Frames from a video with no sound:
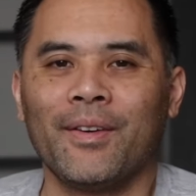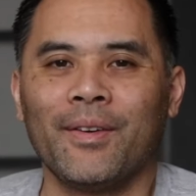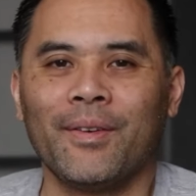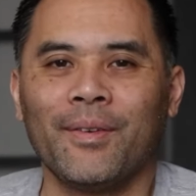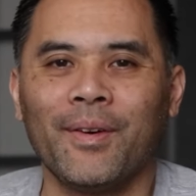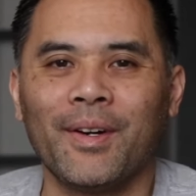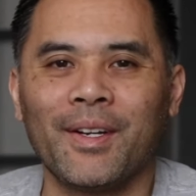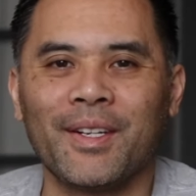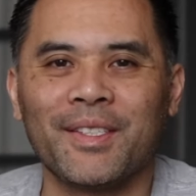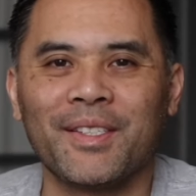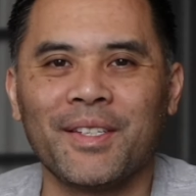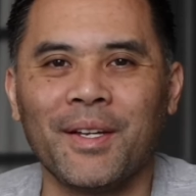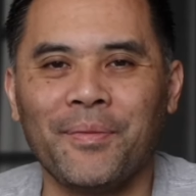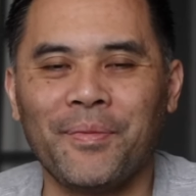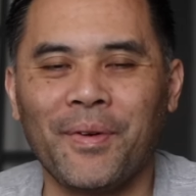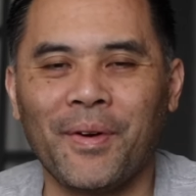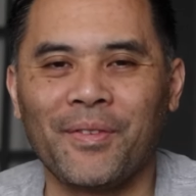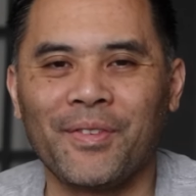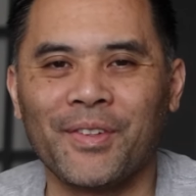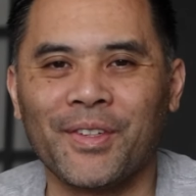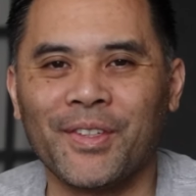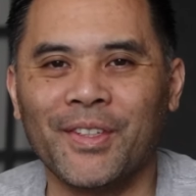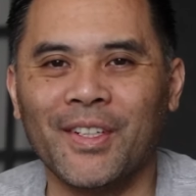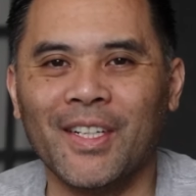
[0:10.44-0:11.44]
What is up,
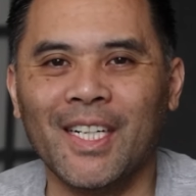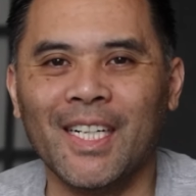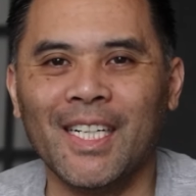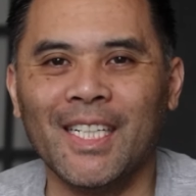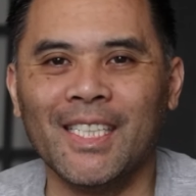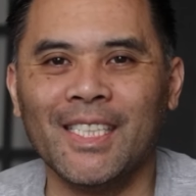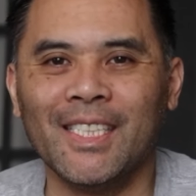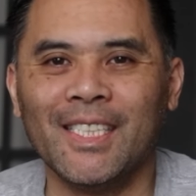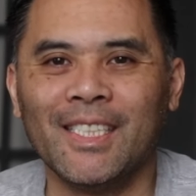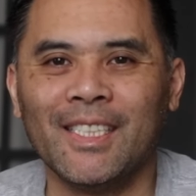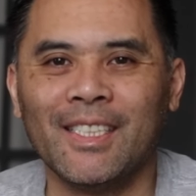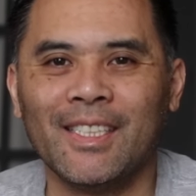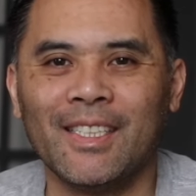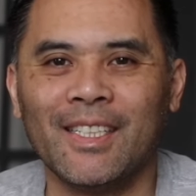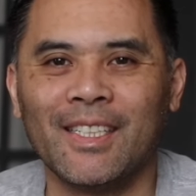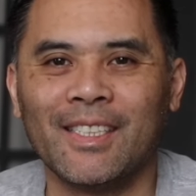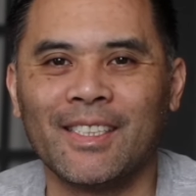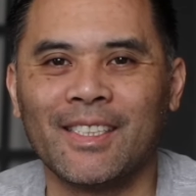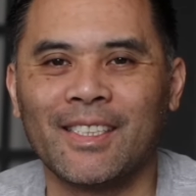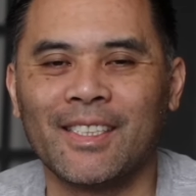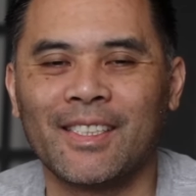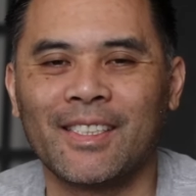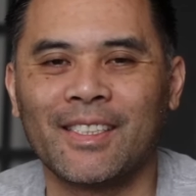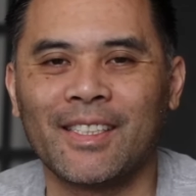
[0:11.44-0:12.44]
everyone?
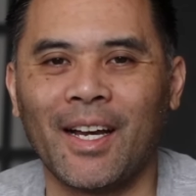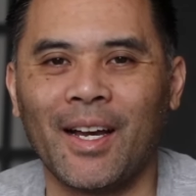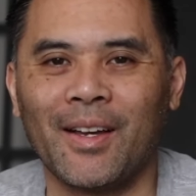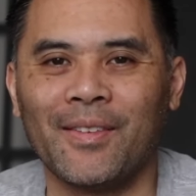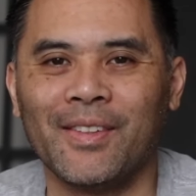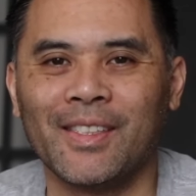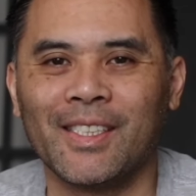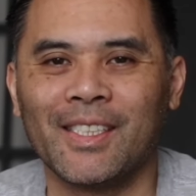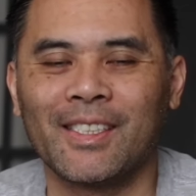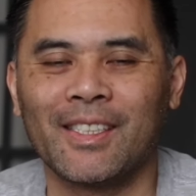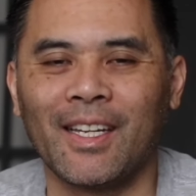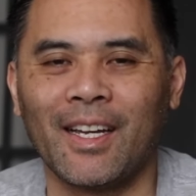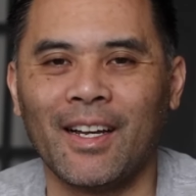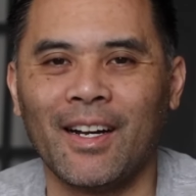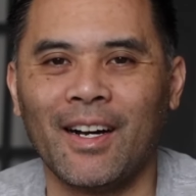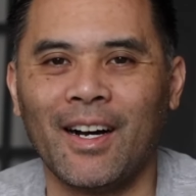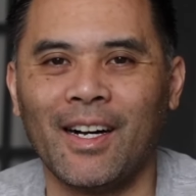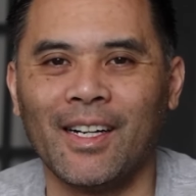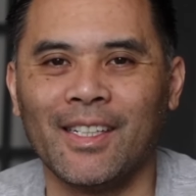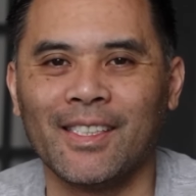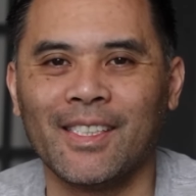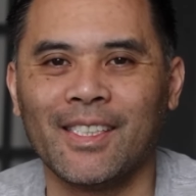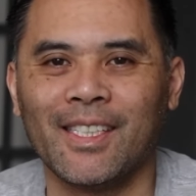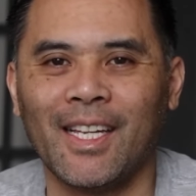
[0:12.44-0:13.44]
This is Simon
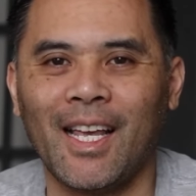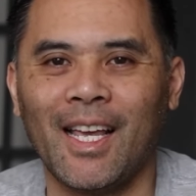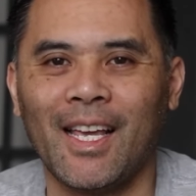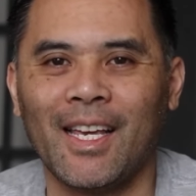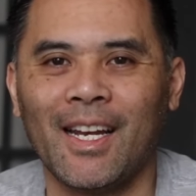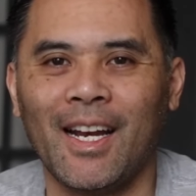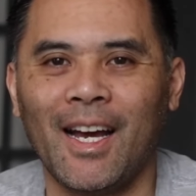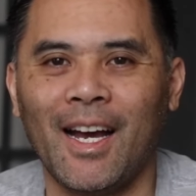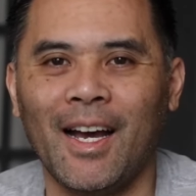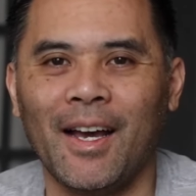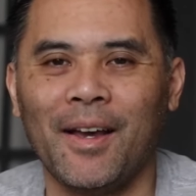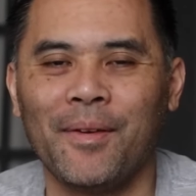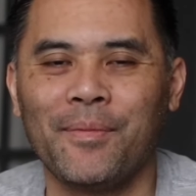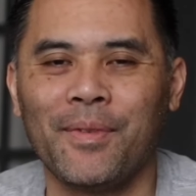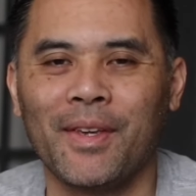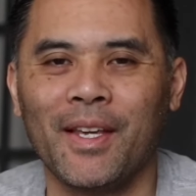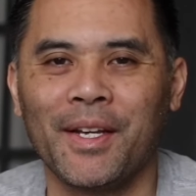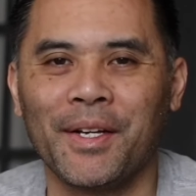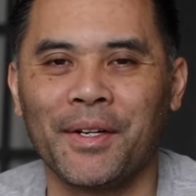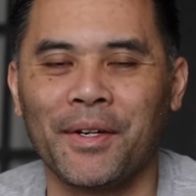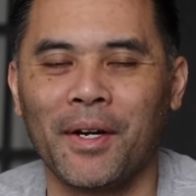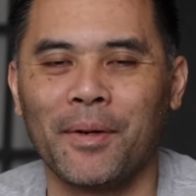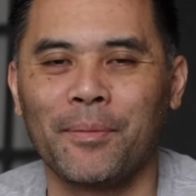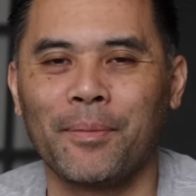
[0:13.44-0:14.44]
Seijas, and I'm
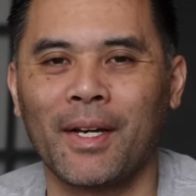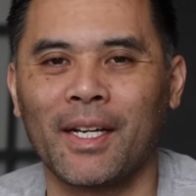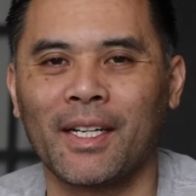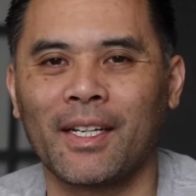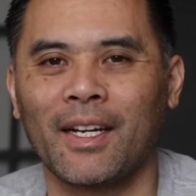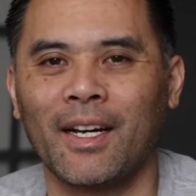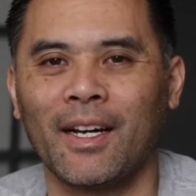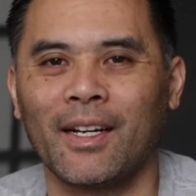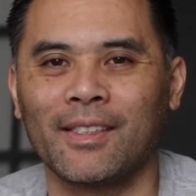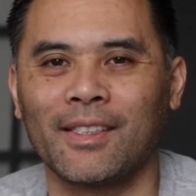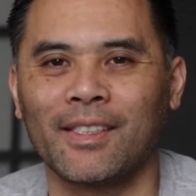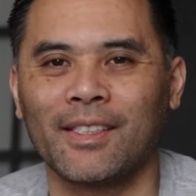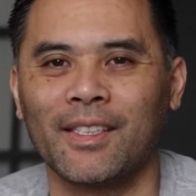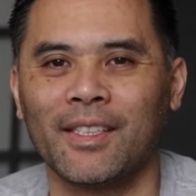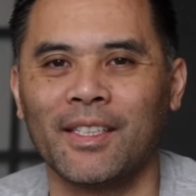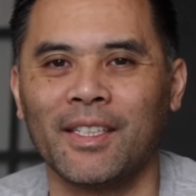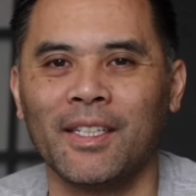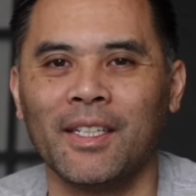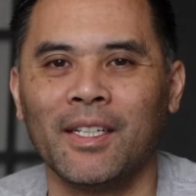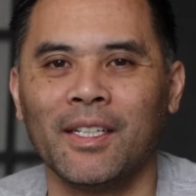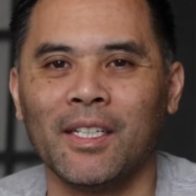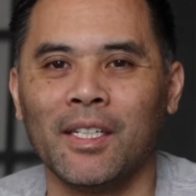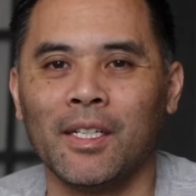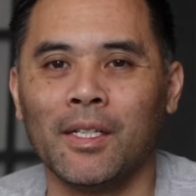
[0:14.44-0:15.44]
here at my
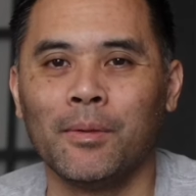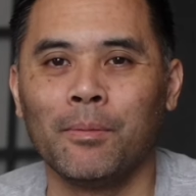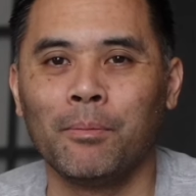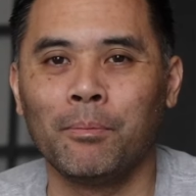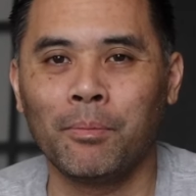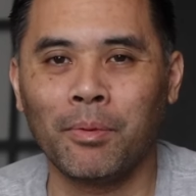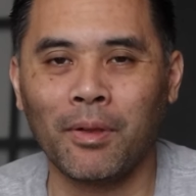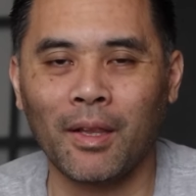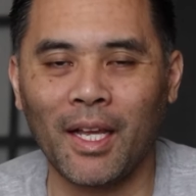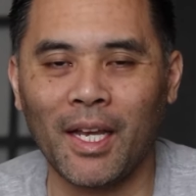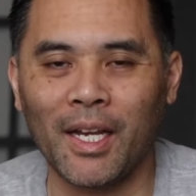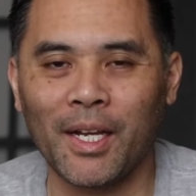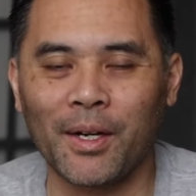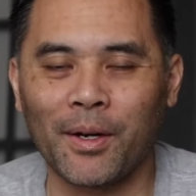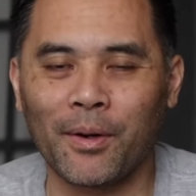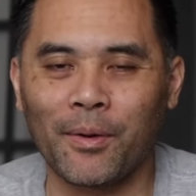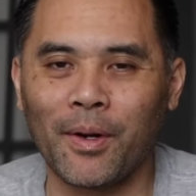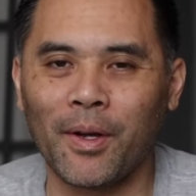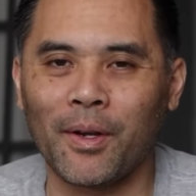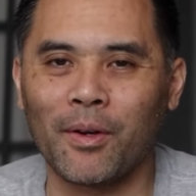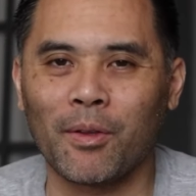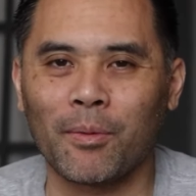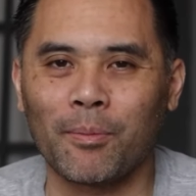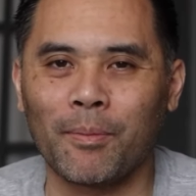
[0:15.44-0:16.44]
casa playing
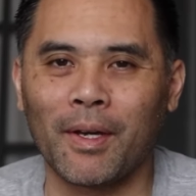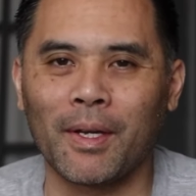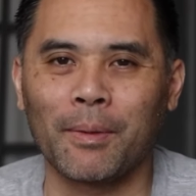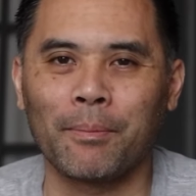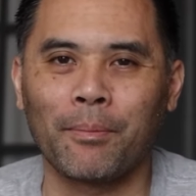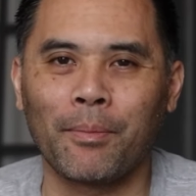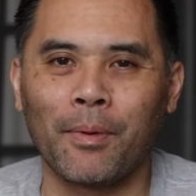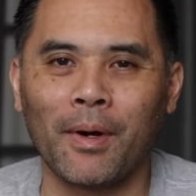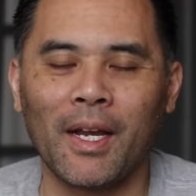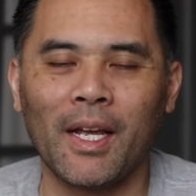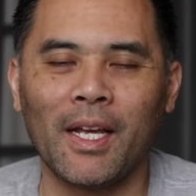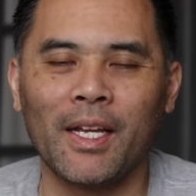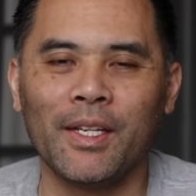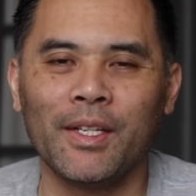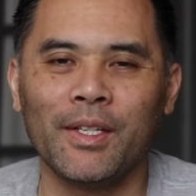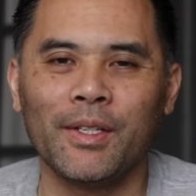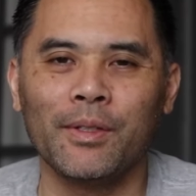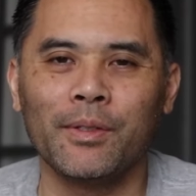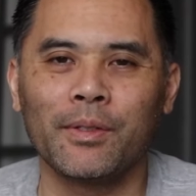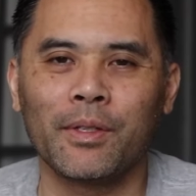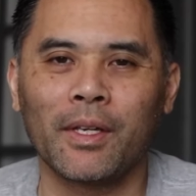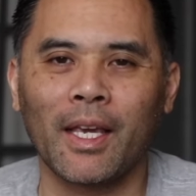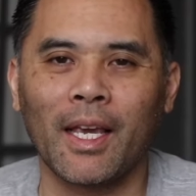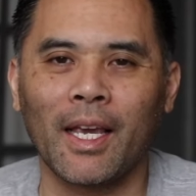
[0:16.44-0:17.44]
around with my brand
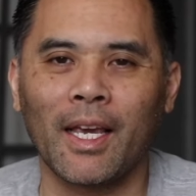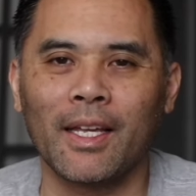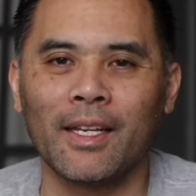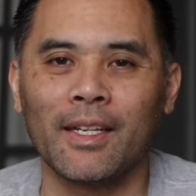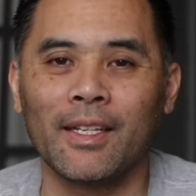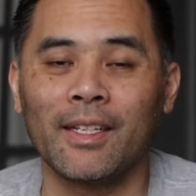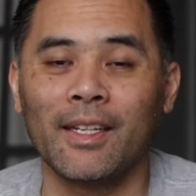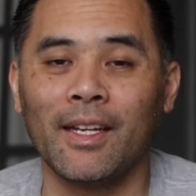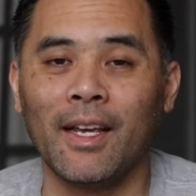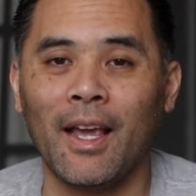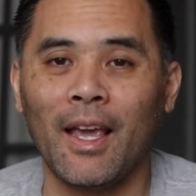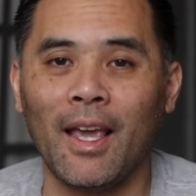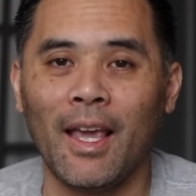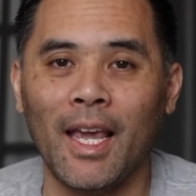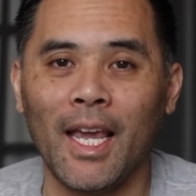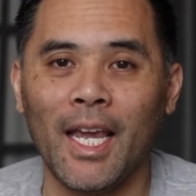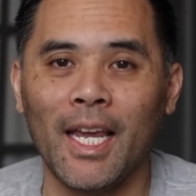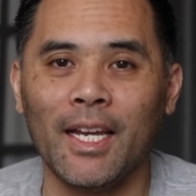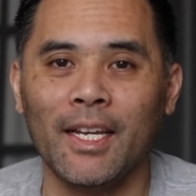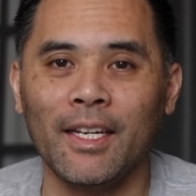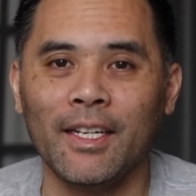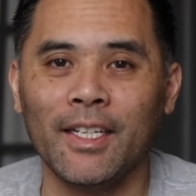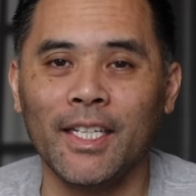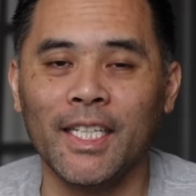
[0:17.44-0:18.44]
new Canon
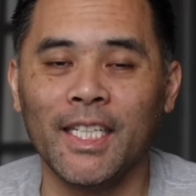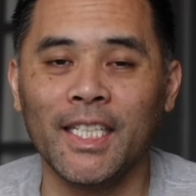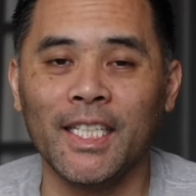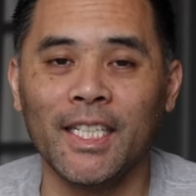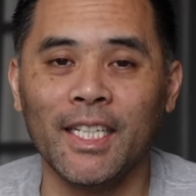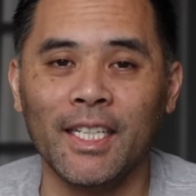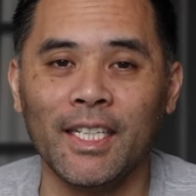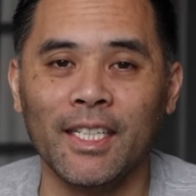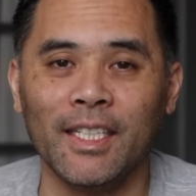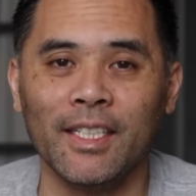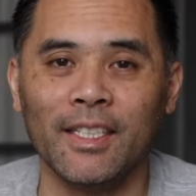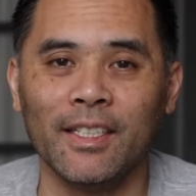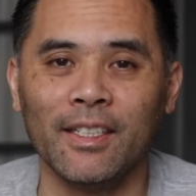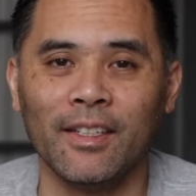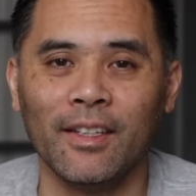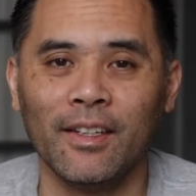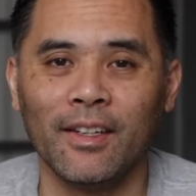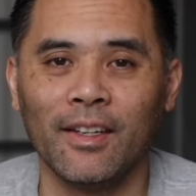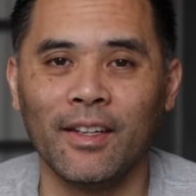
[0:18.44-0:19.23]
80D.